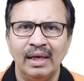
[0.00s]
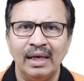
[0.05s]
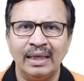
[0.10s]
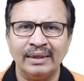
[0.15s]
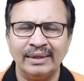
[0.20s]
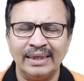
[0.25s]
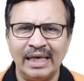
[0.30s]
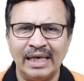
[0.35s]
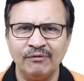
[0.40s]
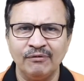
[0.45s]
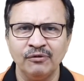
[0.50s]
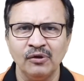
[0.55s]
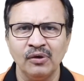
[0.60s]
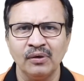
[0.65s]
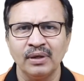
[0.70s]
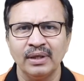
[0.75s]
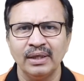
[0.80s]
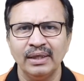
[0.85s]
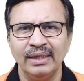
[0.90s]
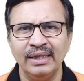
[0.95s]
and
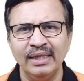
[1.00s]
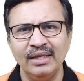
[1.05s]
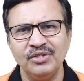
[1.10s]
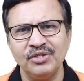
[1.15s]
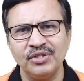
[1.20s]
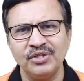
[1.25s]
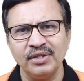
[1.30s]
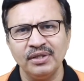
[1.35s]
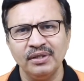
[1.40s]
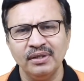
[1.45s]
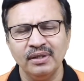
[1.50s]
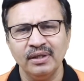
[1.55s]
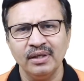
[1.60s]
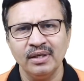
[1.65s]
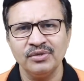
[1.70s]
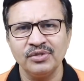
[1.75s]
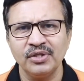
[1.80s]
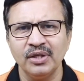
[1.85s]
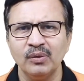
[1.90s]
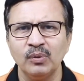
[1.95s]
therefore Eg
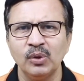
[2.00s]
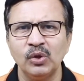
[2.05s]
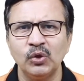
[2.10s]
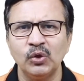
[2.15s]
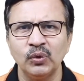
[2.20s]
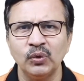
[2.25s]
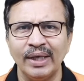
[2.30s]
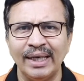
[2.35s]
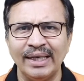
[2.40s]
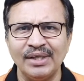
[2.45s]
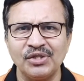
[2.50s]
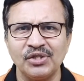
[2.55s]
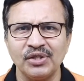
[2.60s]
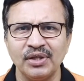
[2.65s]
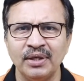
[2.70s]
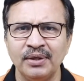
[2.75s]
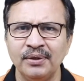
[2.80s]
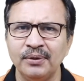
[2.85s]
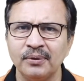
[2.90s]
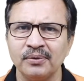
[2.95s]
is equal to h
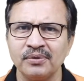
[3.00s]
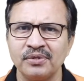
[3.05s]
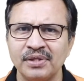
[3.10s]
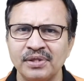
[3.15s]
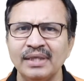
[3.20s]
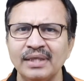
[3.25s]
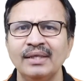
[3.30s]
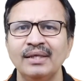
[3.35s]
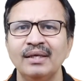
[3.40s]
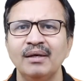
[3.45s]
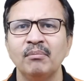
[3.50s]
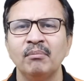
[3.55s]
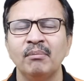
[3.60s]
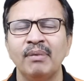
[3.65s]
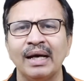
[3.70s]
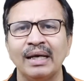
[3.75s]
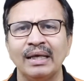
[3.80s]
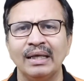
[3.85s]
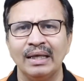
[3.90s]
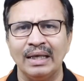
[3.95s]
into c
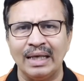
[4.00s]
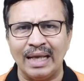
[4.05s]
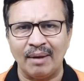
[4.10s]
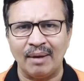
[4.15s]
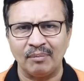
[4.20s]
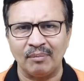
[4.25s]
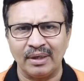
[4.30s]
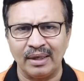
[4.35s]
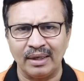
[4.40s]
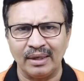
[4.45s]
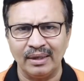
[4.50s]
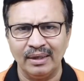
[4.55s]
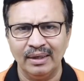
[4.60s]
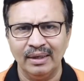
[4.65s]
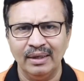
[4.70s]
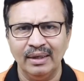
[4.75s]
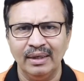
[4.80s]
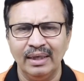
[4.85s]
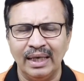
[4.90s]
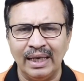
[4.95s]
by lambda
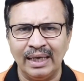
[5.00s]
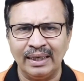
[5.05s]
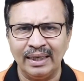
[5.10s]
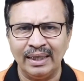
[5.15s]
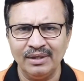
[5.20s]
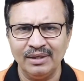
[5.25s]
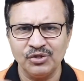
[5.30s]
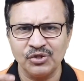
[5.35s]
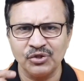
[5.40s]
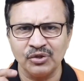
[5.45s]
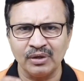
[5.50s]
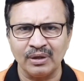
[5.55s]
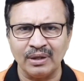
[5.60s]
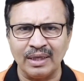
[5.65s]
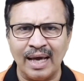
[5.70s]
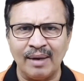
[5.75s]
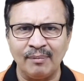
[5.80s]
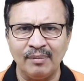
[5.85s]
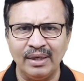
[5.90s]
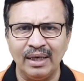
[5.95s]
and hence your
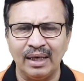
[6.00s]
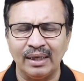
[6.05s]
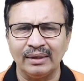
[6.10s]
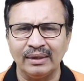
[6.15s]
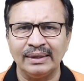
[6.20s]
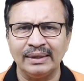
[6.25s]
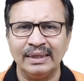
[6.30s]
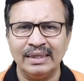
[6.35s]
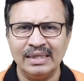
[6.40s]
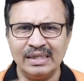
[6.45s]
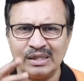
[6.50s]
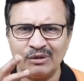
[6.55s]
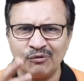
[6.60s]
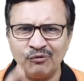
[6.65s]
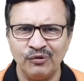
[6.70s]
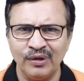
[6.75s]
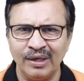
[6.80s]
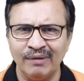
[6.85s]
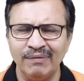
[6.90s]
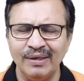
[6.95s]
lambda that is the
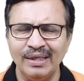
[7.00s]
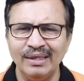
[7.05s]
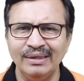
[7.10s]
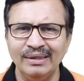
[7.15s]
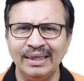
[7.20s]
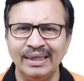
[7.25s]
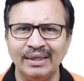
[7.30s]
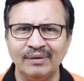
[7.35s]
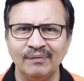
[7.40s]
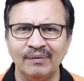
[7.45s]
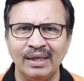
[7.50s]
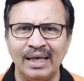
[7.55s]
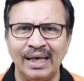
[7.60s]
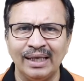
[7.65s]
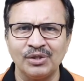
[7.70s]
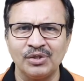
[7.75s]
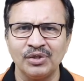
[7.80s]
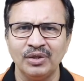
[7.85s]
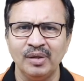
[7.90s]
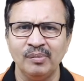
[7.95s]
wavelength that will
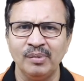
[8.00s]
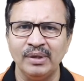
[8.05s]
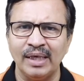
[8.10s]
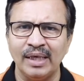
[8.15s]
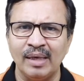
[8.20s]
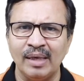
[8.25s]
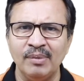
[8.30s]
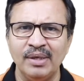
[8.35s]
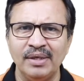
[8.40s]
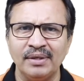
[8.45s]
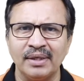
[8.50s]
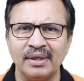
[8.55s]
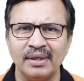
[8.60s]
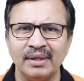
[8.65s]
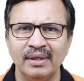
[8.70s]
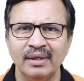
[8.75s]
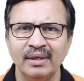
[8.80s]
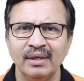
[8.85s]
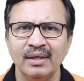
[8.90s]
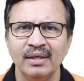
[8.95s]
actually be emitted
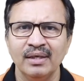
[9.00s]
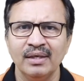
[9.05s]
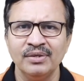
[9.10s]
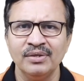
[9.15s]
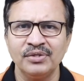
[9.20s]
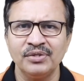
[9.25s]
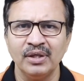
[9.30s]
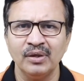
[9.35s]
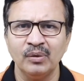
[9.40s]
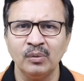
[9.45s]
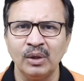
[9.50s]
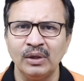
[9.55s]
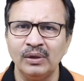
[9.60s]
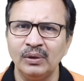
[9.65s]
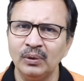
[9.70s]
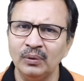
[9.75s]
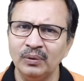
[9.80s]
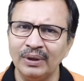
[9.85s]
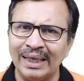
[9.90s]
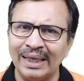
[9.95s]
is equal
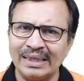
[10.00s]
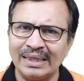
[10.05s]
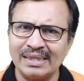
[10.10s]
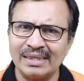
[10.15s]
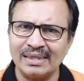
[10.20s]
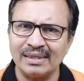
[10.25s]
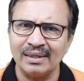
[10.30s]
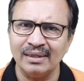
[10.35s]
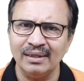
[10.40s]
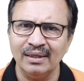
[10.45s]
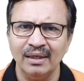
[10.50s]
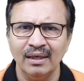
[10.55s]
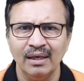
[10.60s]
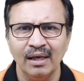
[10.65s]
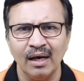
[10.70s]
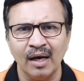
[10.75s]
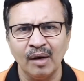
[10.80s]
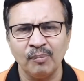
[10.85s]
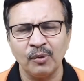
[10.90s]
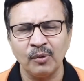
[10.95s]
to hc
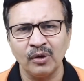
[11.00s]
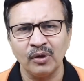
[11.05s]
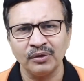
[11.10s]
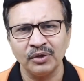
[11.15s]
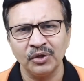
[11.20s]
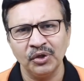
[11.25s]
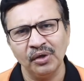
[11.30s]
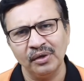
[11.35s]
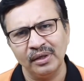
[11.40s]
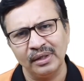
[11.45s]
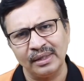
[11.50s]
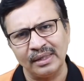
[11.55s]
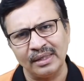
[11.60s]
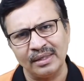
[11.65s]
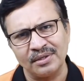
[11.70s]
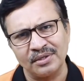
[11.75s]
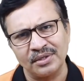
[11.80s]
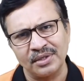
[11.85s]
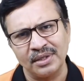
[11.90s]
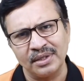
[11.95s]
upon your
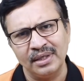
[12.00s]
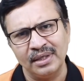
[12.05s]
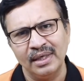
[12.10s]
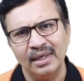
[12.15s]
Eg.